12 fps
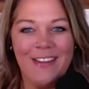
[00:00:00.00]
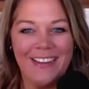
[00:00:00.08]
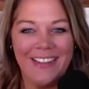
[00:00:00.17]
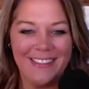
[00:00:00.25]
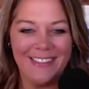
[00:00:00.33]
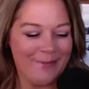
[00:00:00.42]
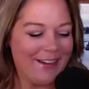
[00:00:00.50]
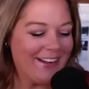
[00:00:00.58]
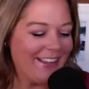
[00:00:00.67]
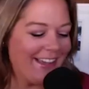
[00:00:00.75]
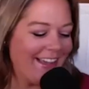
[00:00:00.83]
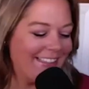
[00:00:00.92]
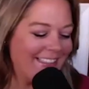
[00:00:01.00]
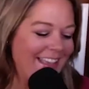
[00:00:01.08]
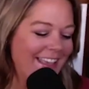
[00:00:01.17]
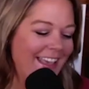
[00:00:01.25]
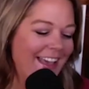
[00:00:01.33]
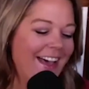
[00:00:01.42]
Beauties podcast,
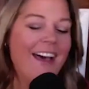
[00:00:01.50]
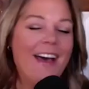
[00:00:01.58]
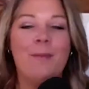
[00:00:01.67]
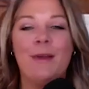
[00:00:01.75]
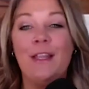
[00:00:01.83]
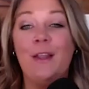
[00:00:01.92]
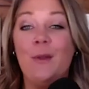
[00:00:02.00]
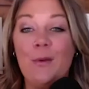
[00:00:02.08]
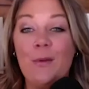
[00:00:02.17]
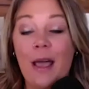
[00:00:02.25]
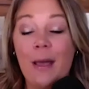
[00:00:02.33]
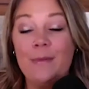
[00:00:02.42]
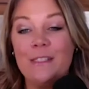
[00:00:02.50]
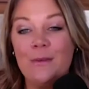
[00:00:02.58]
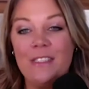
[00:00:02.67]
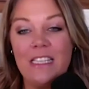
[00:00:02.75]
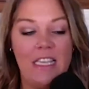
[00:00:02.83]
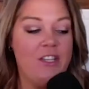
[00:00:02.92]
uh, bringing you new
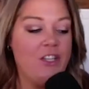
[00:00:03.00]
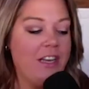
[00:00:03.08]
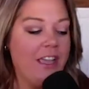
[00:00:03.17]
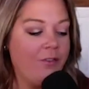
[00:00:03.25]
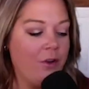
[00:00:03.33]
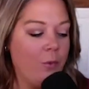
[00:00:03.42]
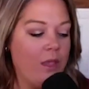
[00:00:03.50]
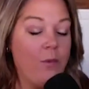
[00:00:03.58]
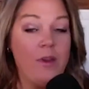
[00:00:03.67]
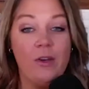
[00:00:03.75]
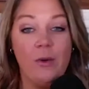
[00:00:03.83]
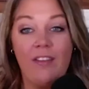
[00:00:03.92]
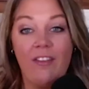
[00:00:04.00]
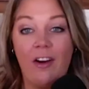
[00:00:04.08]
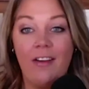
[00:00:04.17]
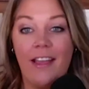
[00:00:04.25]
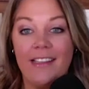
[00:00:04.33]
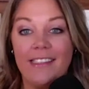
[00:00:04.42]
episodes each and every week. We do have
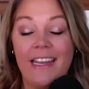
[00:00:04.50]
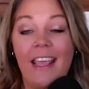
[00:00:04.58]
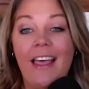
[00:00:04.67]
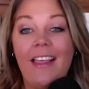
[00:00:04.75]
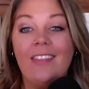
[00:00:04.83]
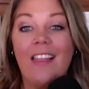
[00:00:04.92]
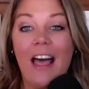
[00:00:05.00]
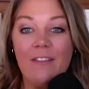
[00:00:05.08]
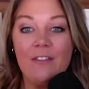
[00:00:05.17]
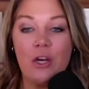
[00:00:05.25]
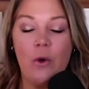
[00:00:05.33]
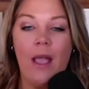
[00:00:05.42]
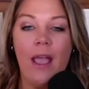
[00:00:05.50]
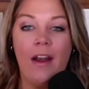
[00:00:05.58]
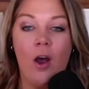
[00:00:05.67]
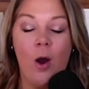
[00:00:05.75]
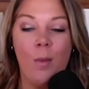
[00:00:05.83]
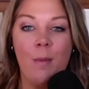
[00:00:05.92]
our next live show at
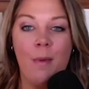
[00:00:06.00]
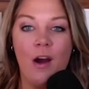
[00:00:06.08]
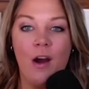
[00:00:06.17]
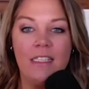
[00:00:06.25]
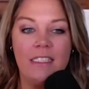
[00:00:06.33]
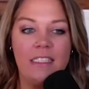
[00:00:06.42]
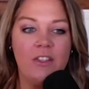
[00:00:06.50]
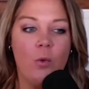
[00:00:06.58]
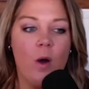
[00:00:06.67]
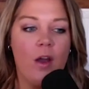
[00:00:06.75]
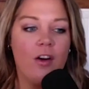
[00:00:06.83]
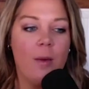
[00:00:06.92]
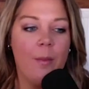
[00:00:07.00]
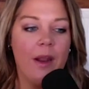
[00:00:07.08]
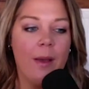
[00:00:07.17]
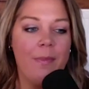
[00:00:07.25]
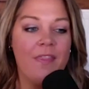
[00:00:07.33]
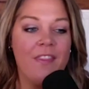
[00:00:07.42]
Harbor Bar in Stillwater coming
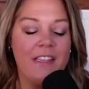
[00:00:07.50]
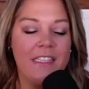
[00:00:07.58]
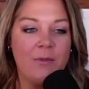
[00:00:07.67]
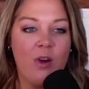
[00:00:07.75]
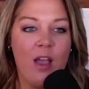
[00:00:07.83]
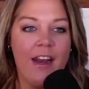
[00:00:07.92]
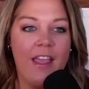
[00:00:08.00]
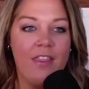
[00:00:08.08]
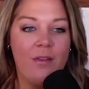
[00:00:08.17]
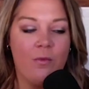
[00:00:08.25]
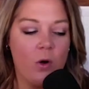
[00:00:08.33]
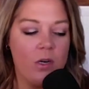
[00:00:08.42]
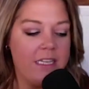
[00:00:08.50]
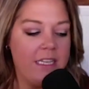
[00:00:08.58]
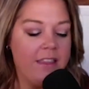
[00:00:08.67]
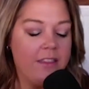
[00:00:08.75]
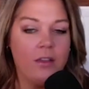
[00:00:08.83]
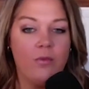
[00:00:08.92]
up this Friday, the
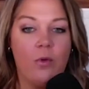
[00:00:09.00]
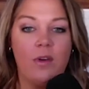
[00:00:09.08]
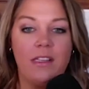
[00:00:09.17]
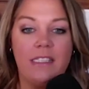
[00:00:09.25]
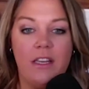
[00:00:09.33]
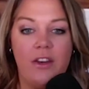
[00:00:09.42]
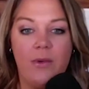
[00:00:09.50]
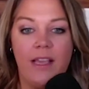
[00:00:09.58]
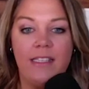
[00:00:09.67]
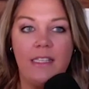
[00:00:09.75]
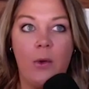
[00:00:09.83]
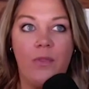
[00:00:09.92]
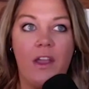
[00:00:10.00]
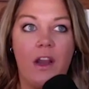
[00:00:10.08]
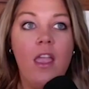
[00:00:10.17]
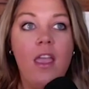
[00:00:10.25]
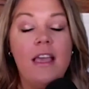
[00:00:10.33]
14th. Look forward to seeing you guys out there.